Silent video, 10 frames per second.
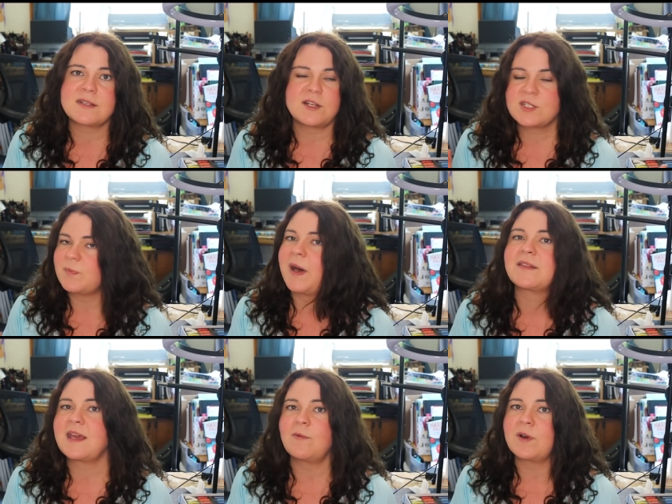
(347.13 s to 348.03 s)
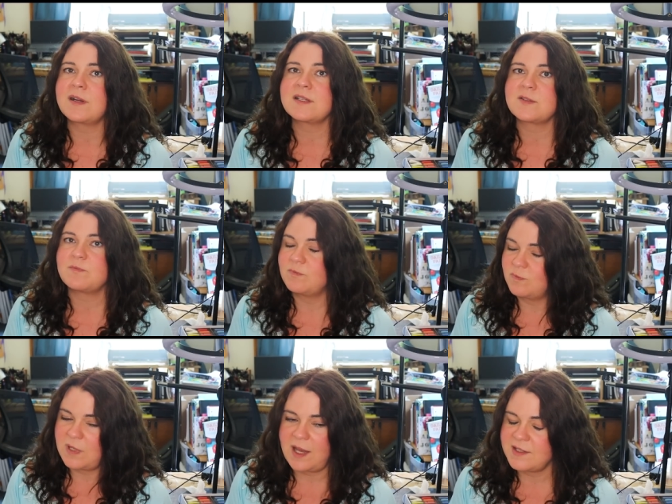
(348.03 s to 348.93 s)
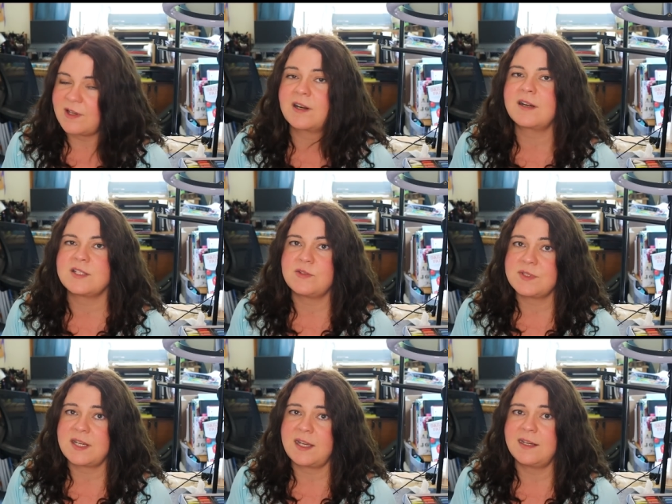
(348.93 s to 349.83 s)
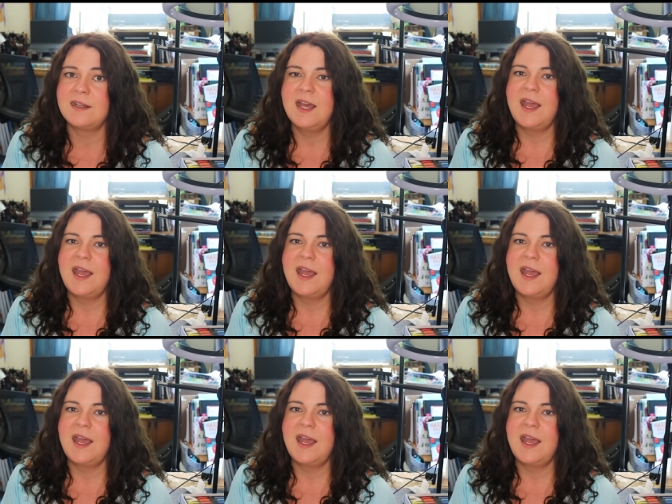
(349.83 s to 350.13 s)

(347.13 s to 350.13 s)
I just bought that one because I saw an artist using it,